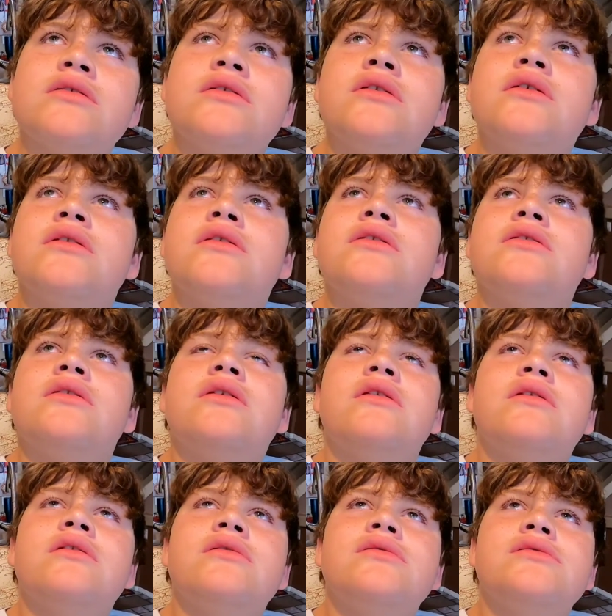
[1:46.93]

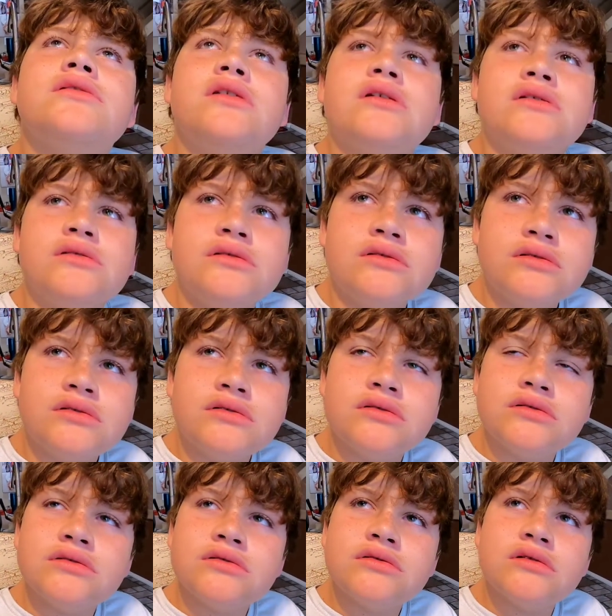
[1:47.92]

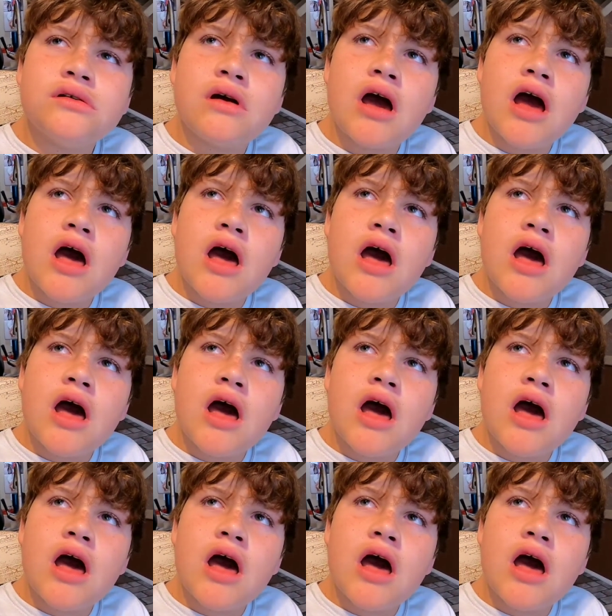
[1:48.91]
Nobody speaks.